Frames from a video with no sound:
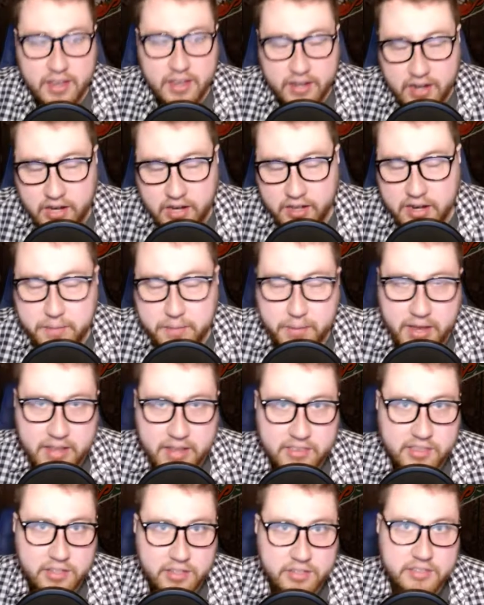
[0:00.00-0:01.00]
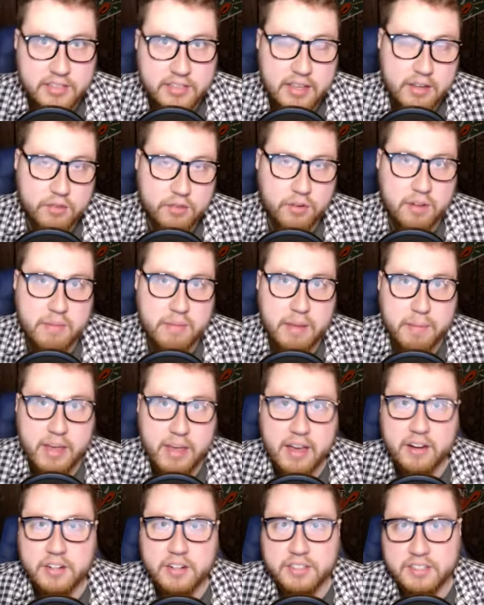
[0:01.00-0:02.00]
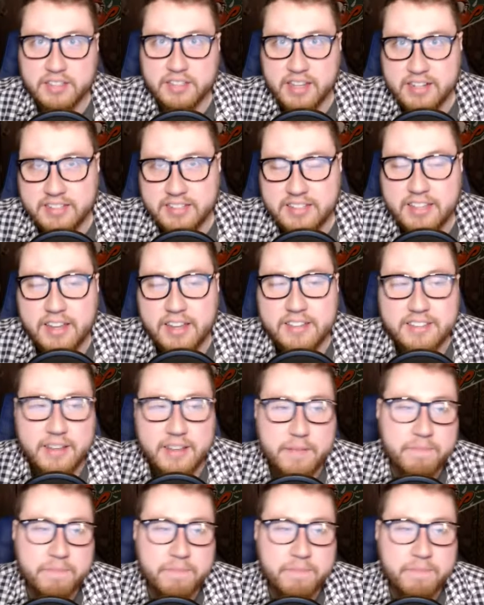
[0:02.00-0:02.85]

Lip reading: Carolina Panthers, Green Bay Packers, and Tennessee Titans.